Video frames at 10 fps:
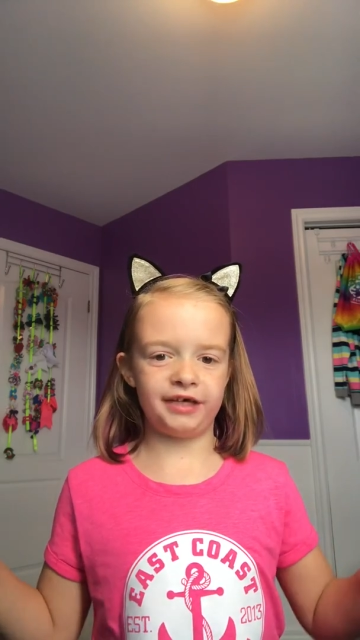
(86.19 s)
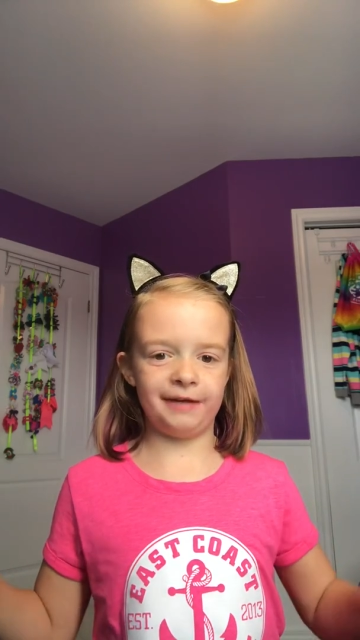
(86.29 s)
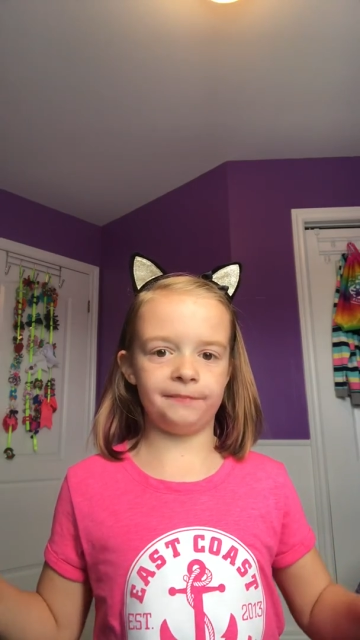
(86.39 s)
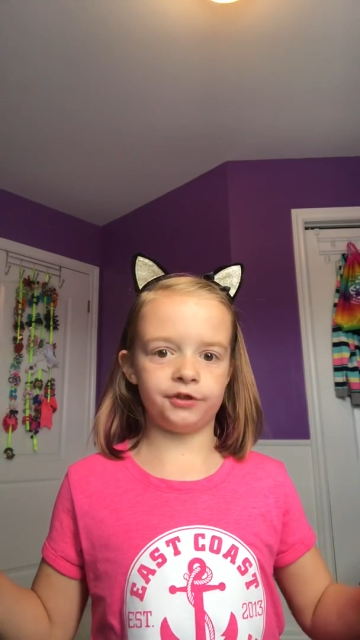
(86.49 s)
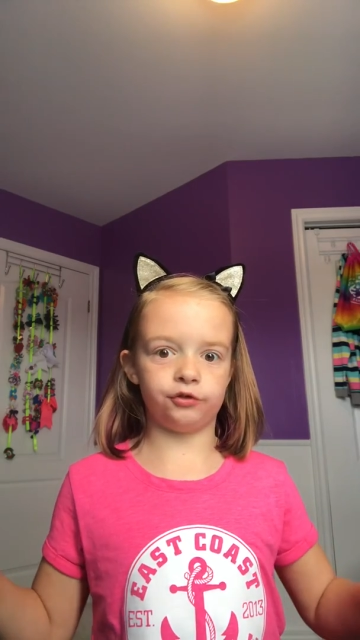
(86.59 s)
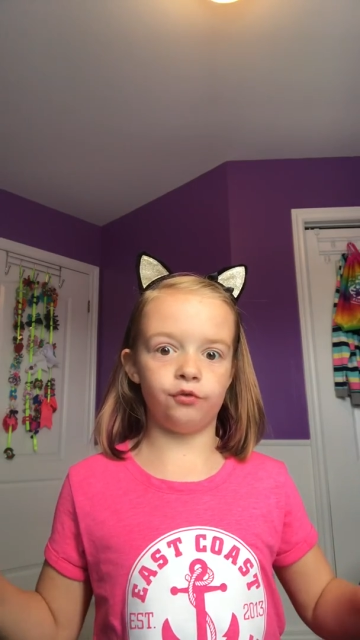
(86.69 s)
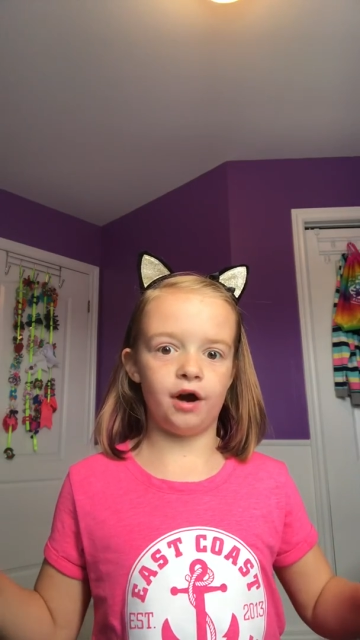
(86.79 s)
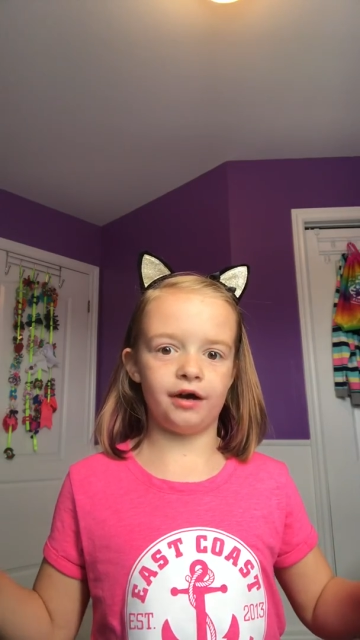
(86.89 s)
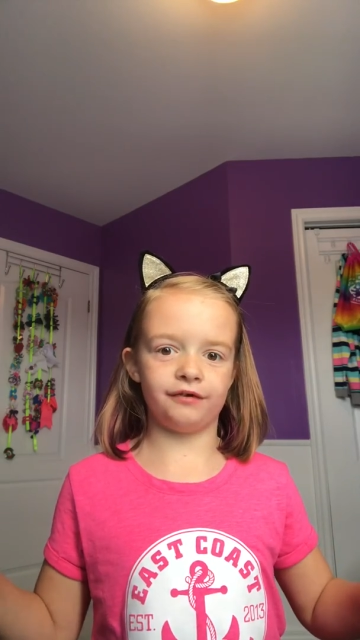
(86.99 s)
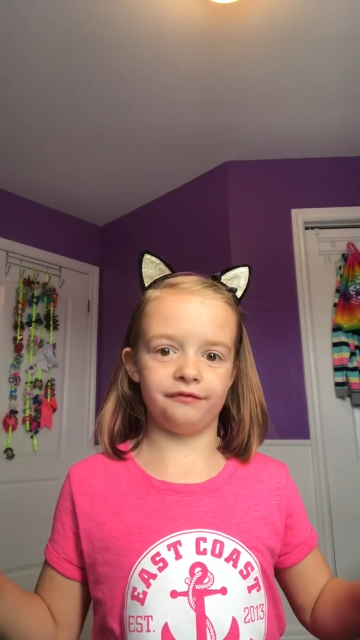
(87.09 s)
Keeper
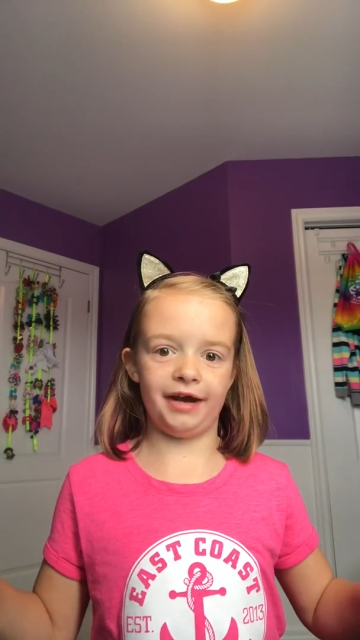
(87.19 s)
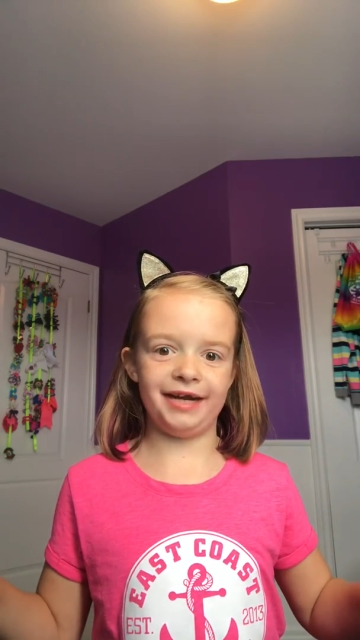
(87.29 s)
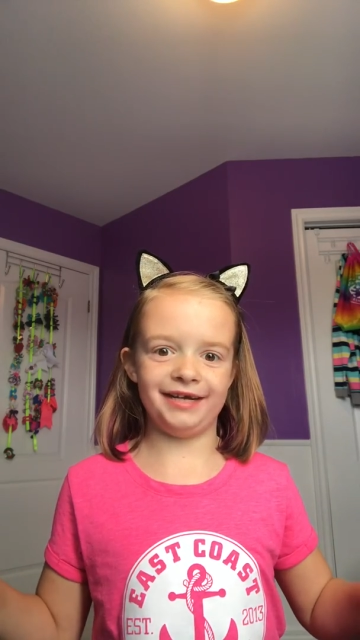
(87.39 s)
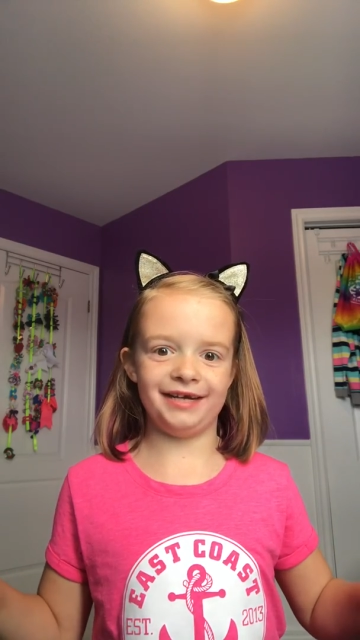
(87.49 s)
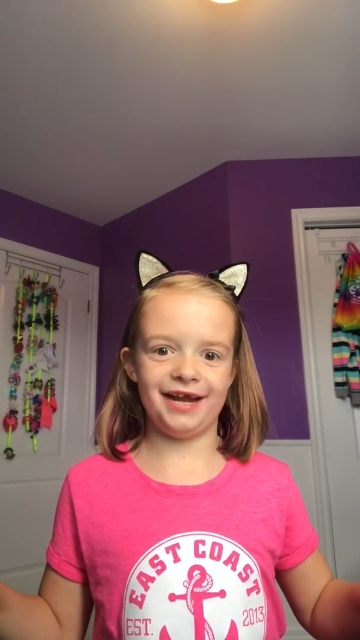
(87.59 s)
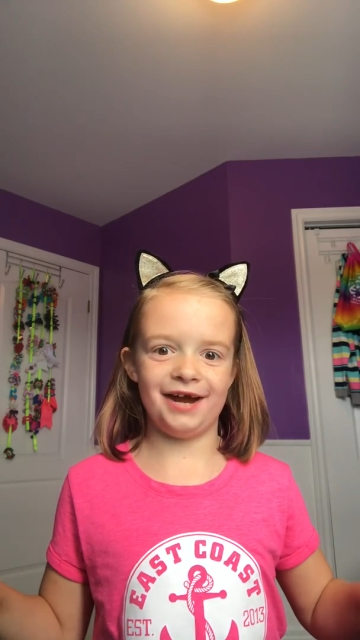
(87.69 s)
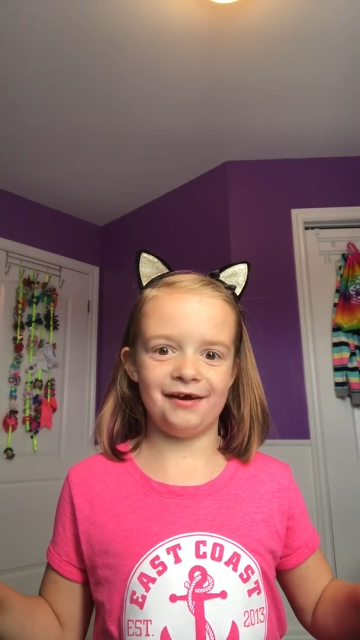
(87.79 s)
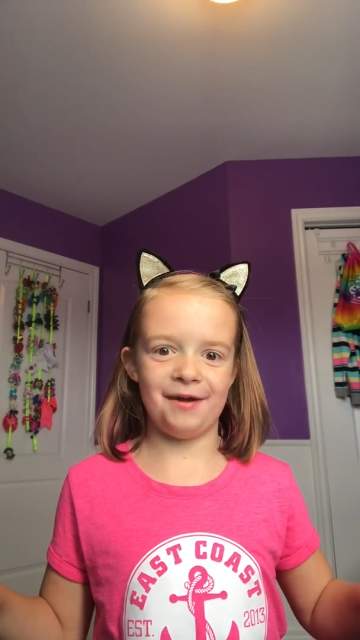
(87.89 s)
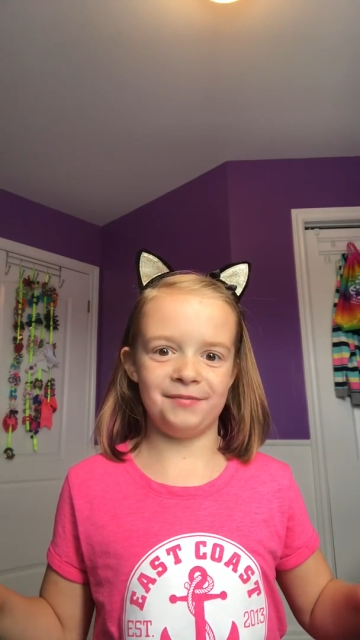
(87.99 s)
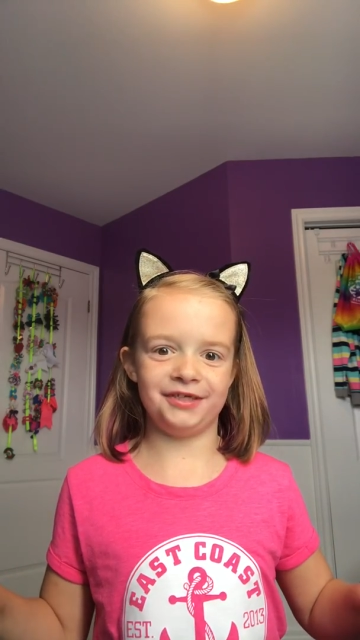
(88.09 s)
squad right
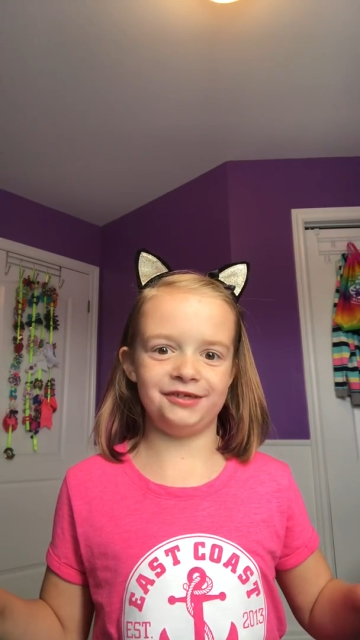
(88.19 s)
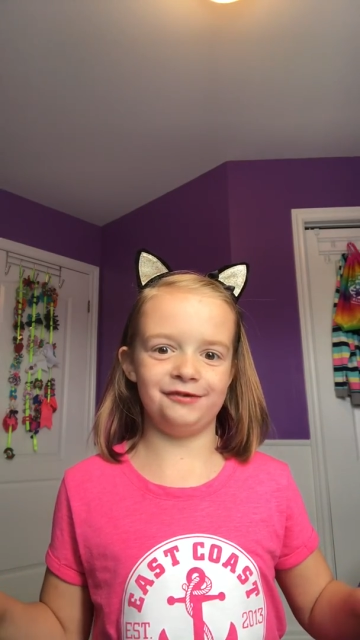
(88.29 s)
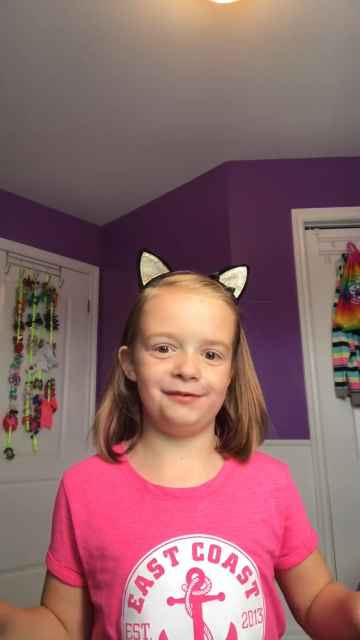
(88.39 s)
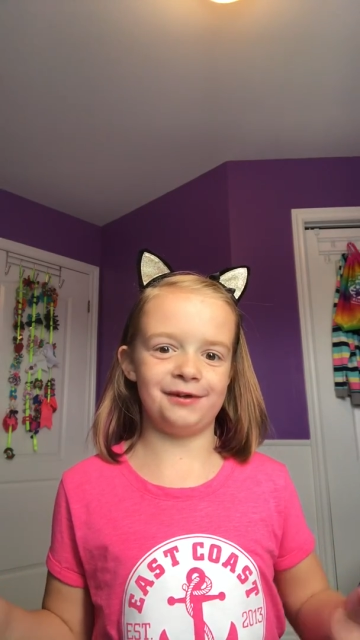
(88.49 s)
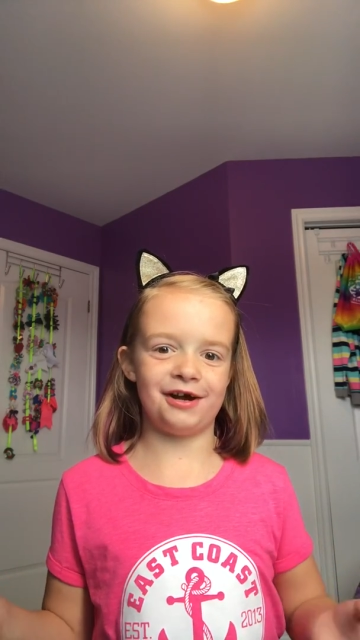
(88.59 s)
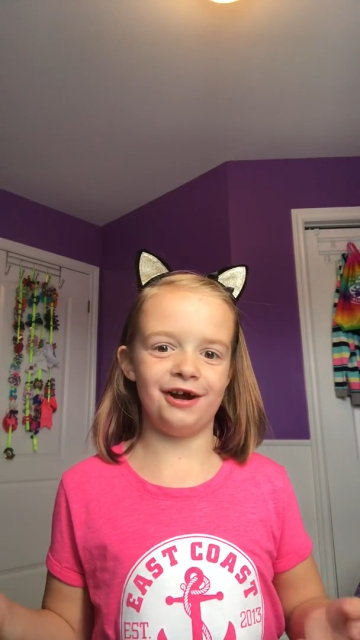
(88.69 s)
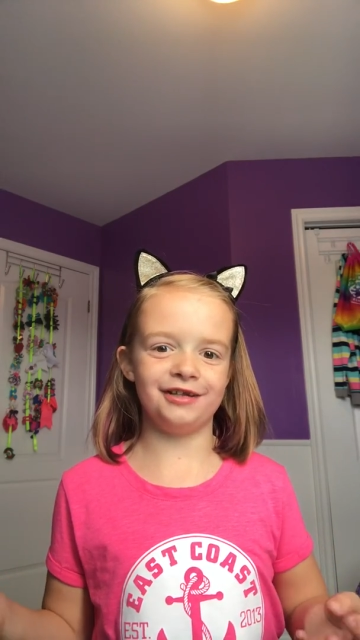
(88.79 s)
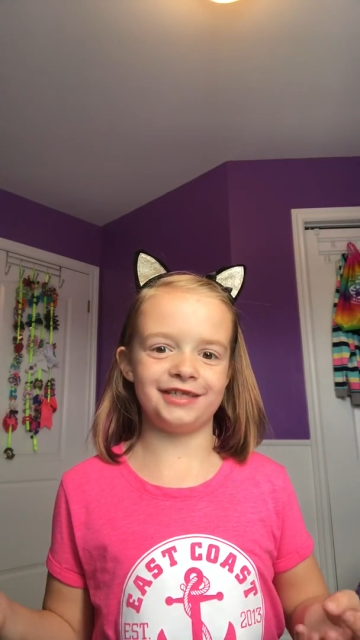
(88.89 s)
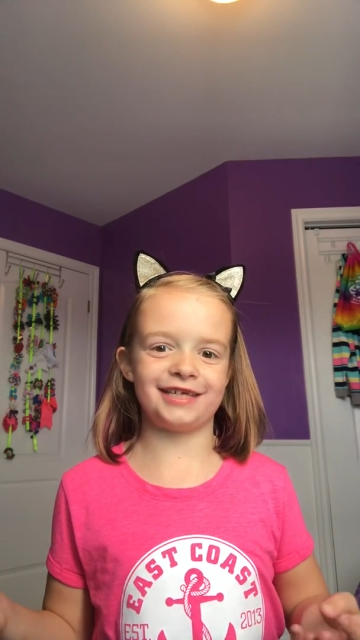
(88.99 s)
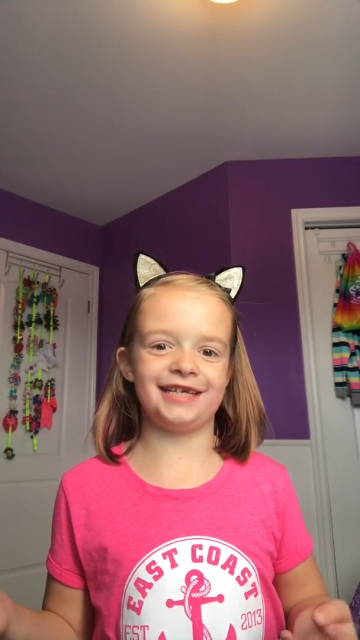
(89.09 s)
now. I'm just doing what
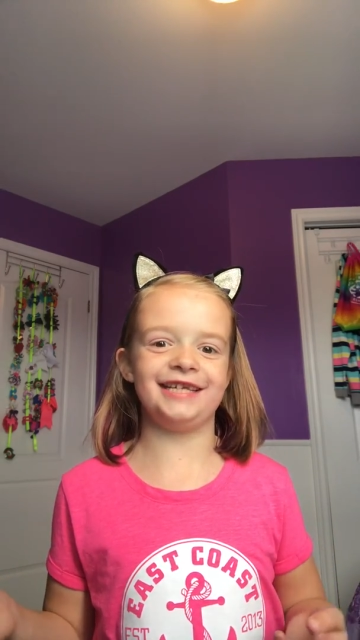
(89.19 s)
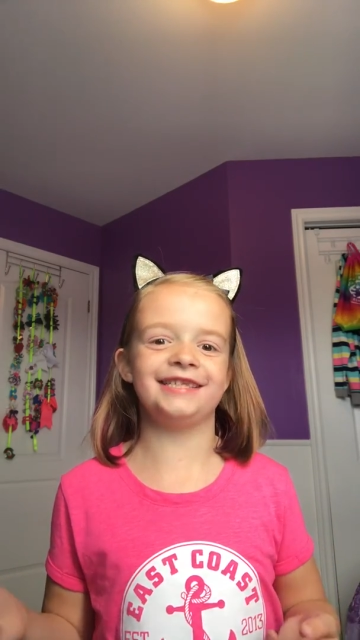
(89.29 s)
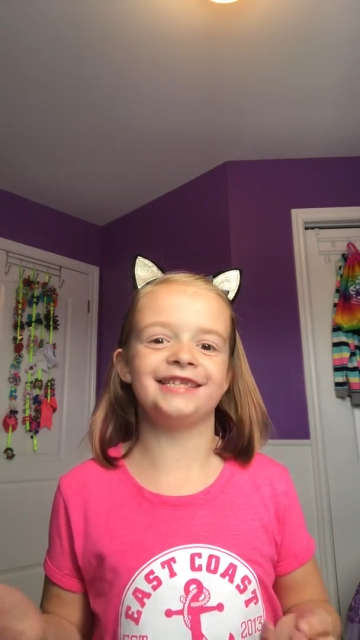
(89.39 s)
Colin's key